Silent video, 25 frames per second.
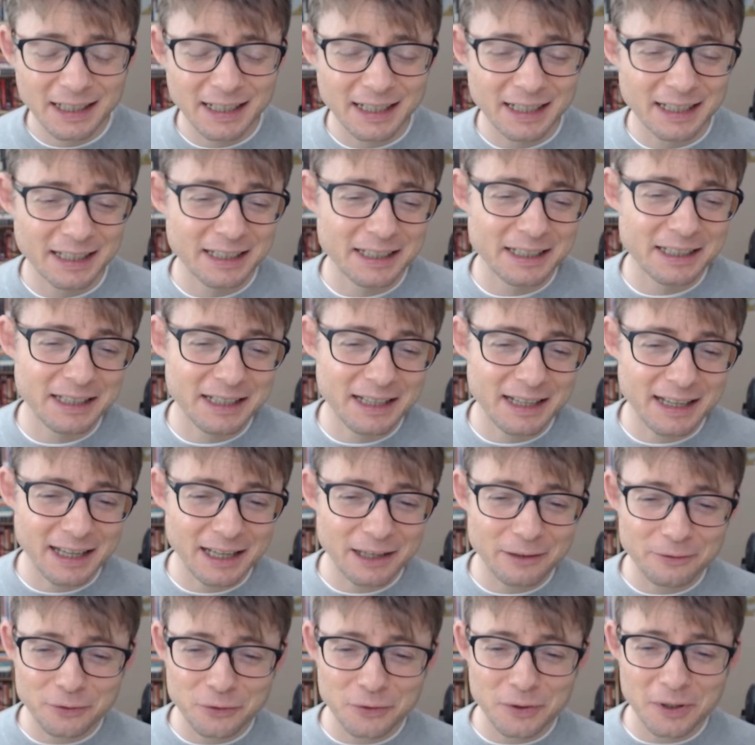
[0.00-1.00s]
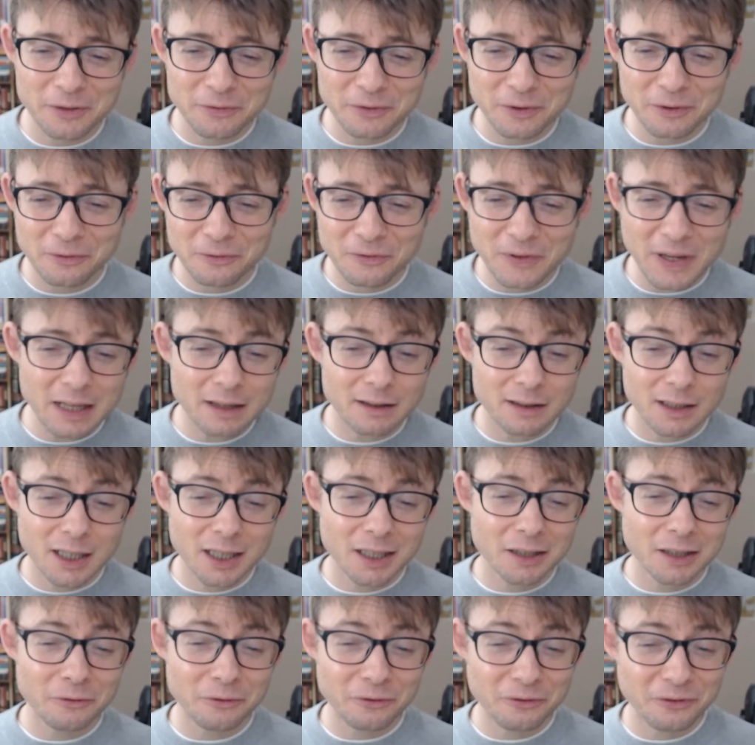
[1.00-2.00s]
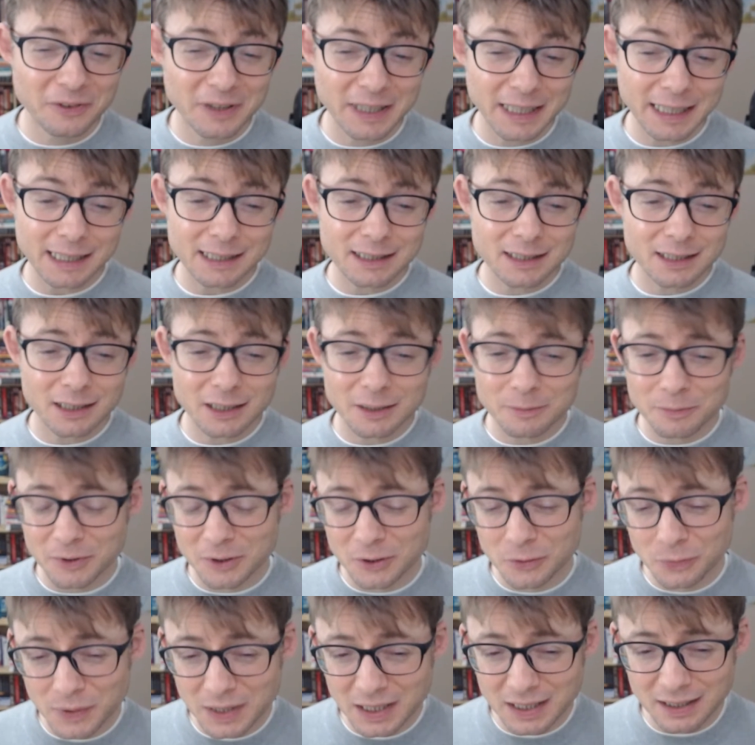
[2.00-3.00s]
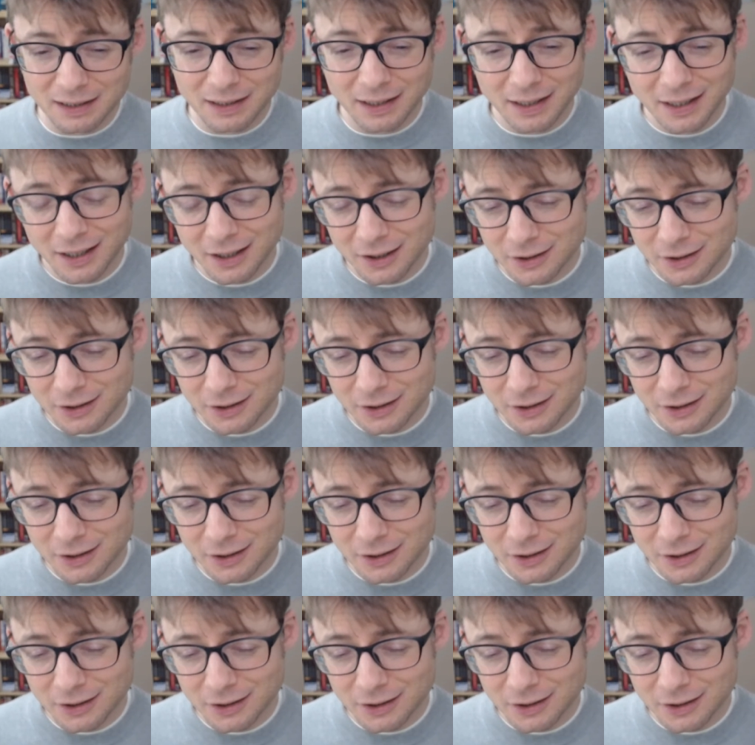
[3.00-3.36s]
Have you ever felt conflicted between